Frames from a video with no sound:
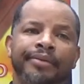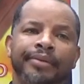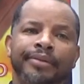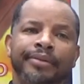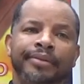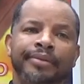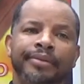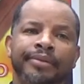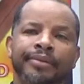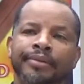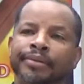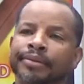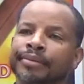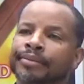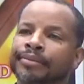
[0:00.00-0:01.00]
Don't
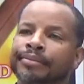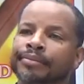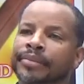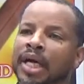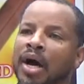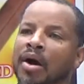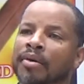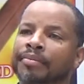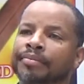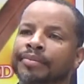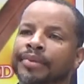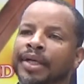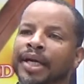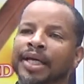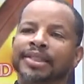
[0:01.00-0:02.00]
even affect.
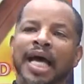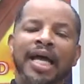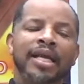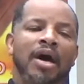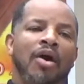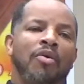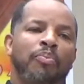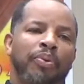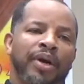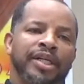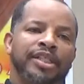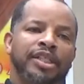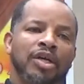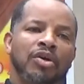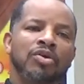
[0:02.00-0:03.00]
Because no, I know pretty
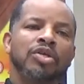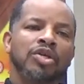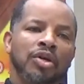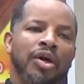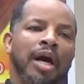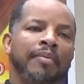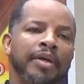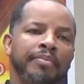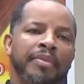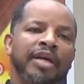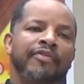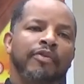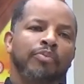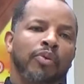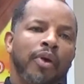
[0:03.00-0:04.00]
soon you coming to me
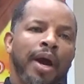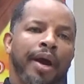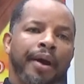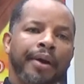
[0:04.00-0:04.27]
for prayer.